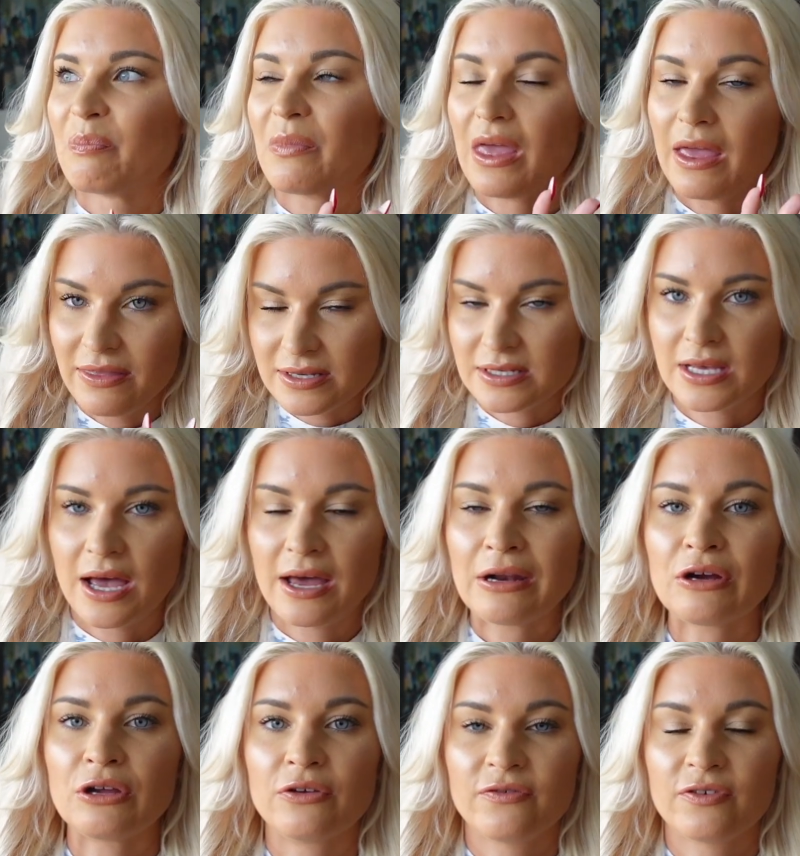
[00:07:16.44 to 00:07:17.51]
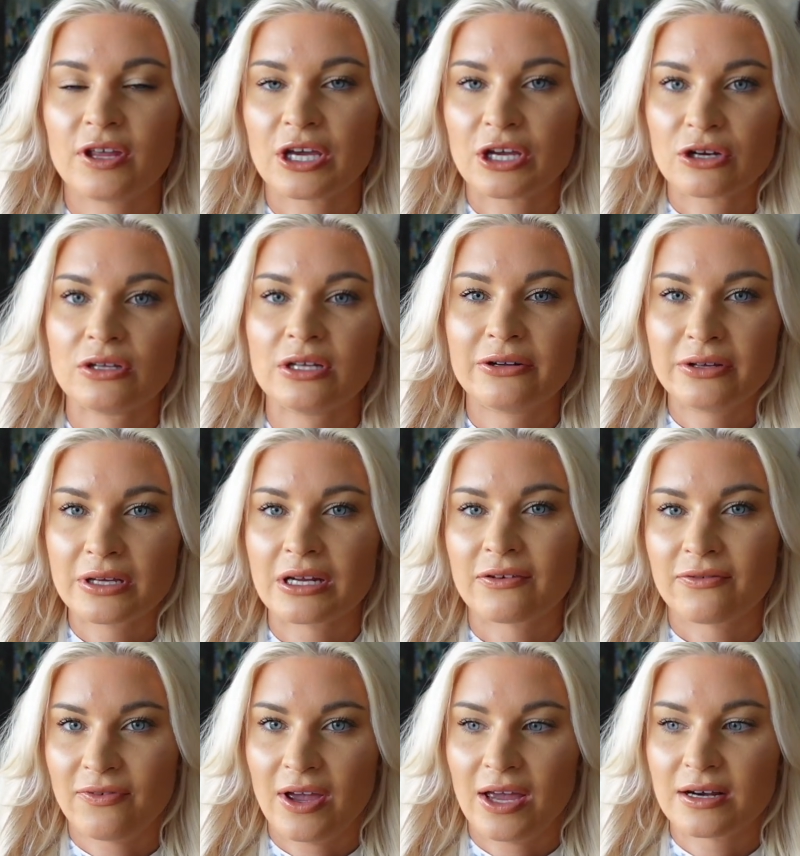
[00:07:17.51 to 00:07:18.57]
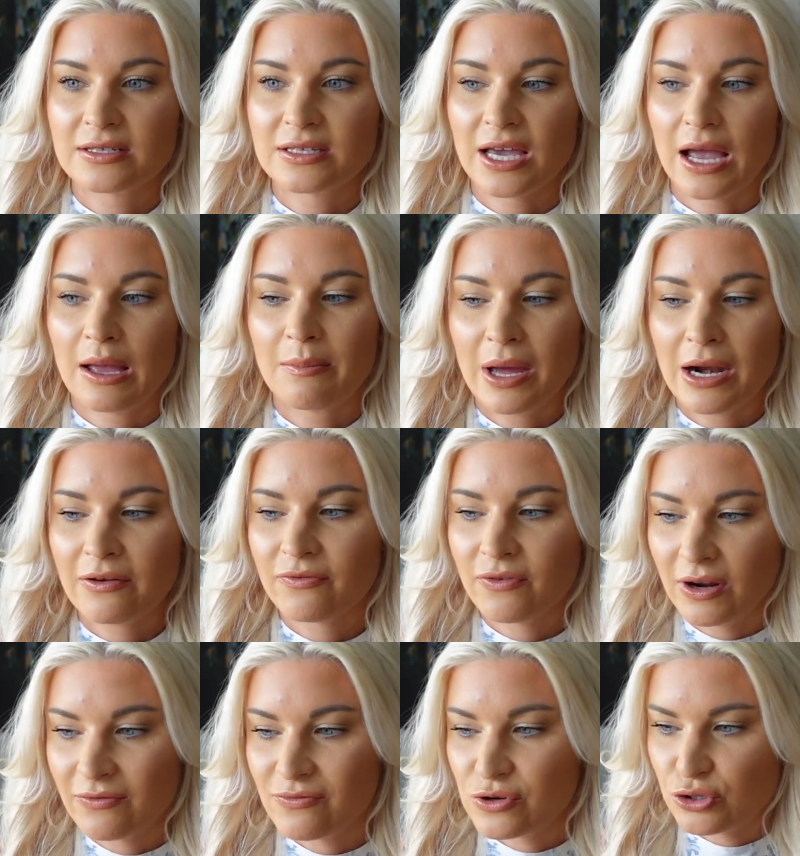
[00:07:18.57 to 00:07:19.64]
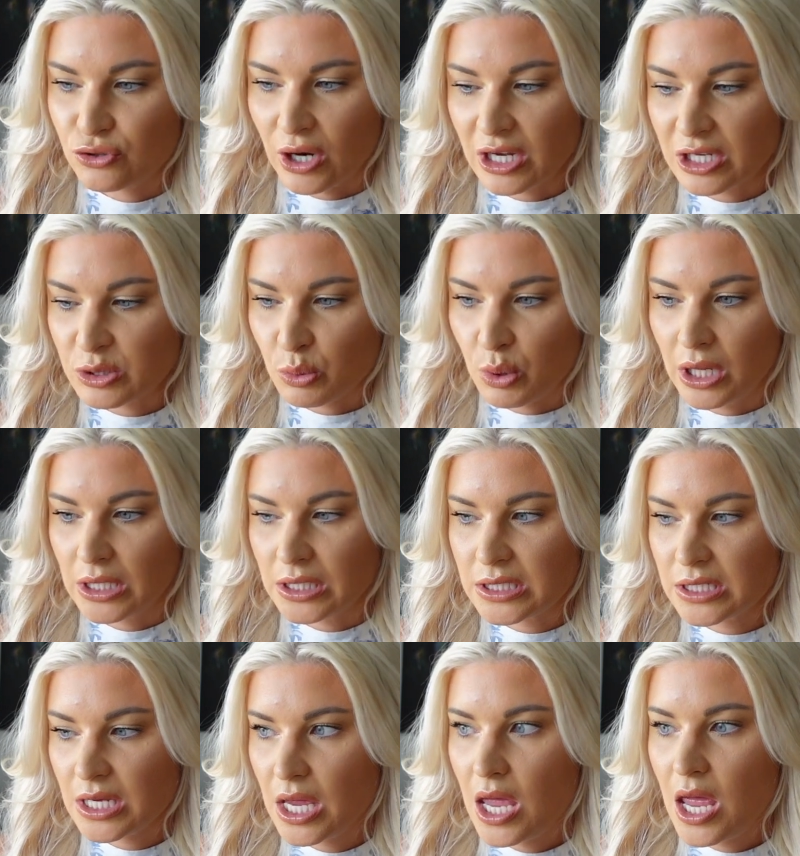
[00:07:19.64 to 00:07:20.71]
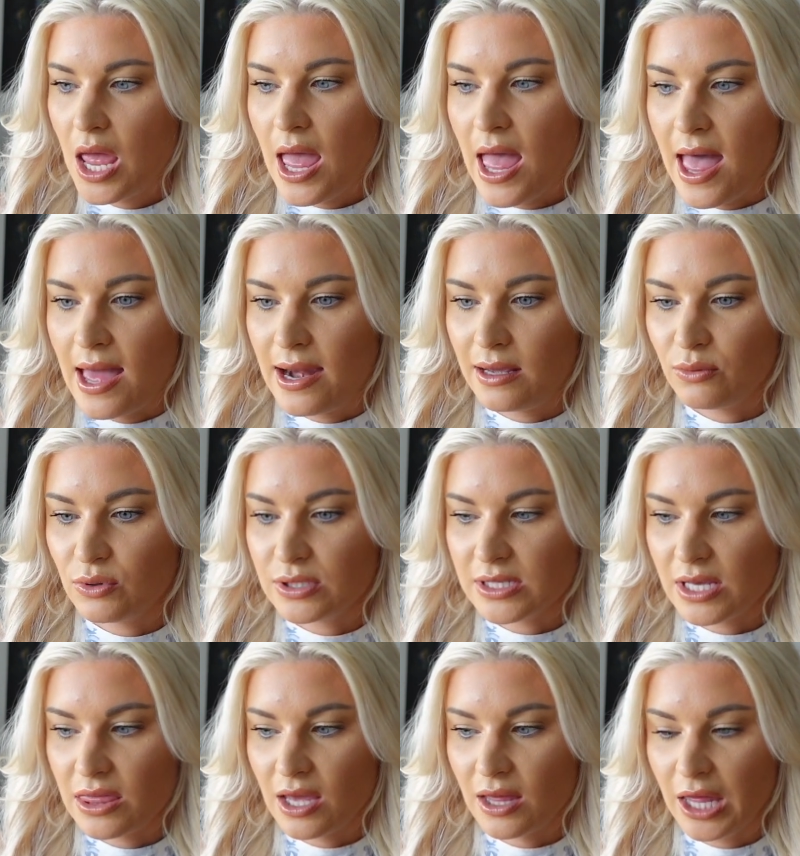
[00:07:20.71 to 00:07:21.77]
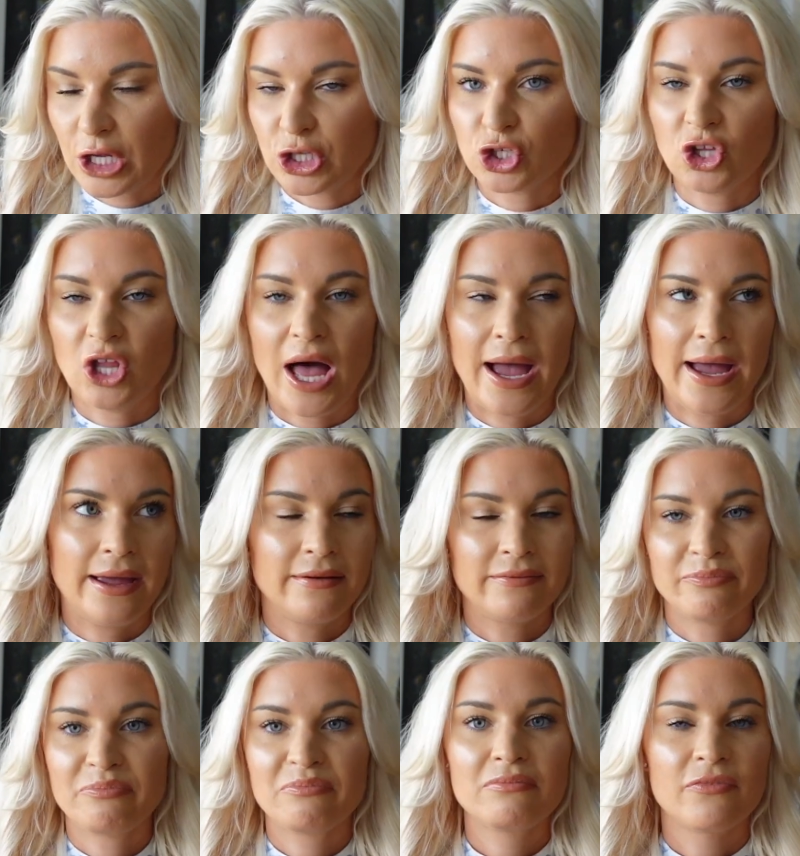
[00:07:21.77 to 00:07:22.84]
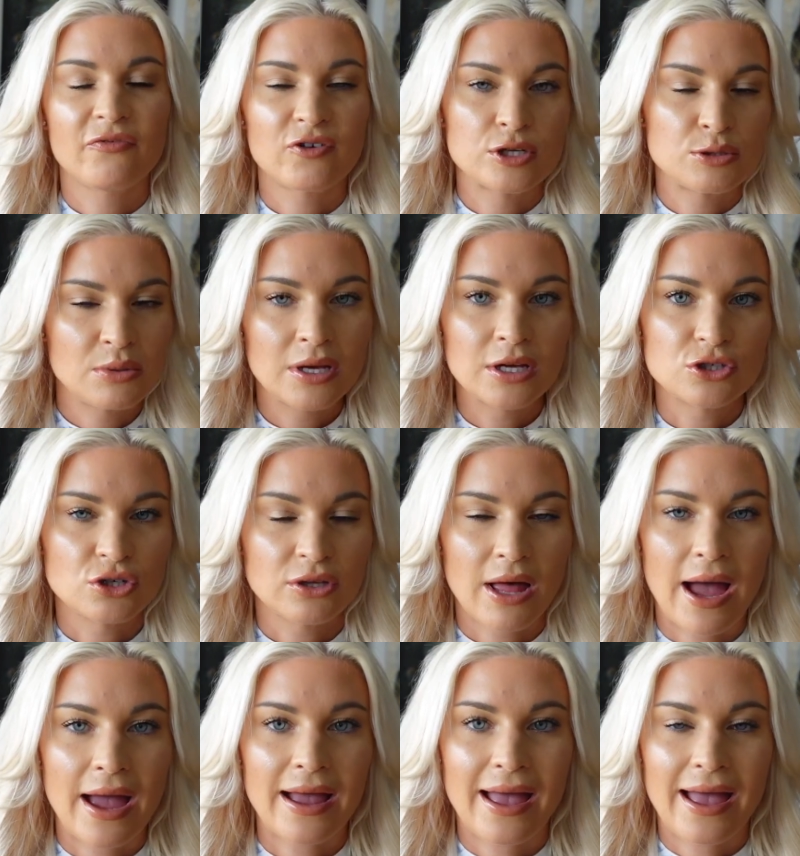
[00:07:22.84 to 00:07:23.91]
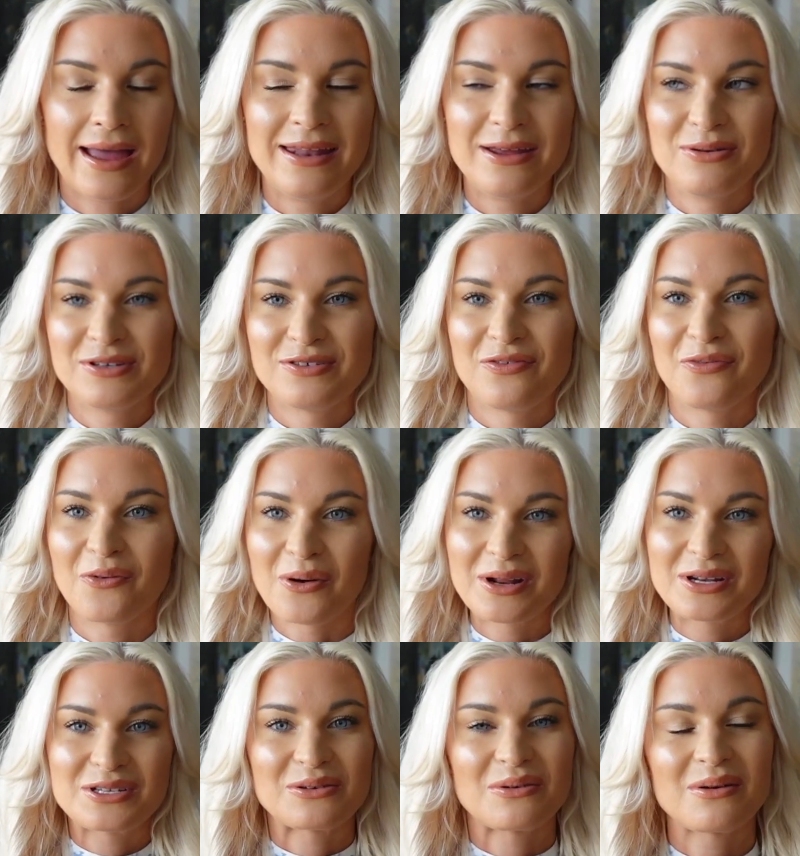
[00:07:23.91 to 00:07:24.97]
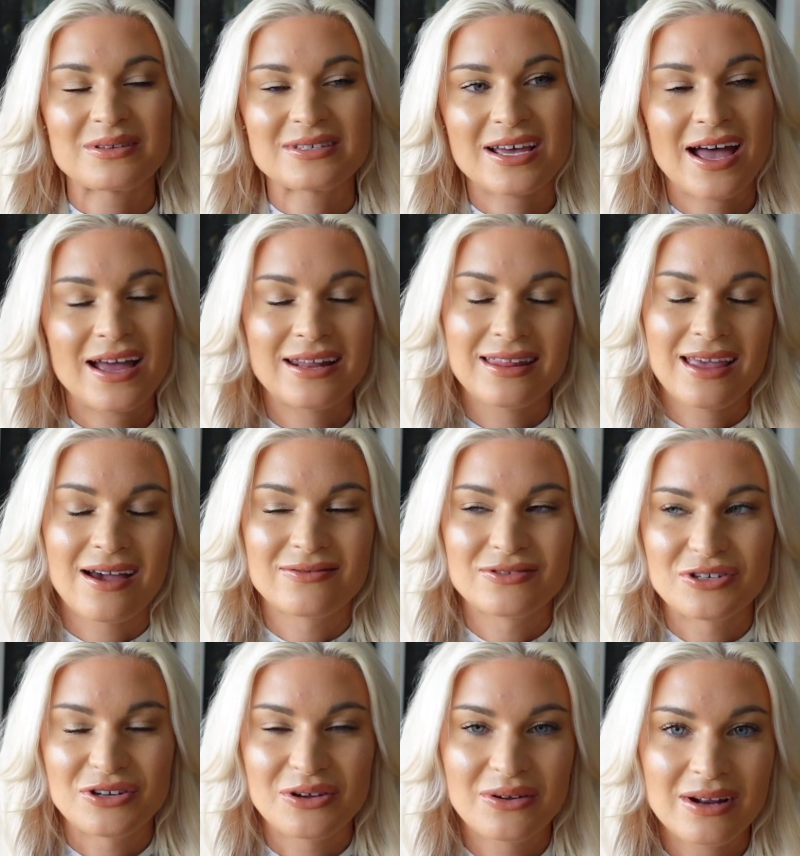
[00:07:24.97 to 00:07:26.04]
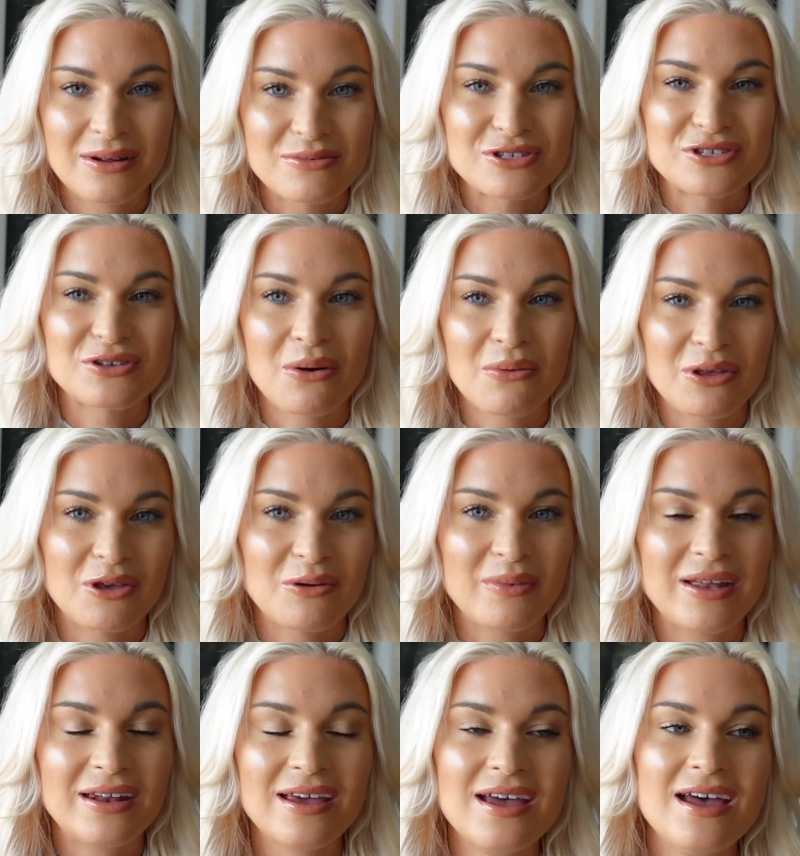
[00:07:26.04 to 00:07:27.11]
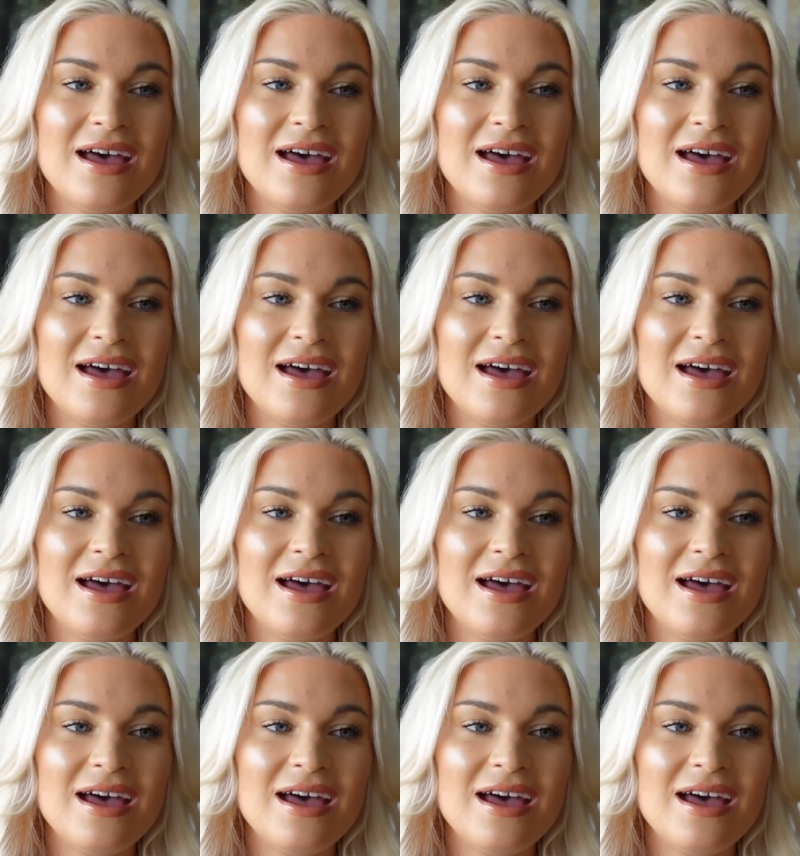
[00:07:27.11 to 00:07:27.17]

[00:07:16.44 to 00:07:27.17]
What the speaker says: in the sun or you feel like you're literally gonna faint. Like, I met a friend for drinks once, and it was, I think, like July, first week of July, and it was 42 outside in the afternoon, and it was so humid.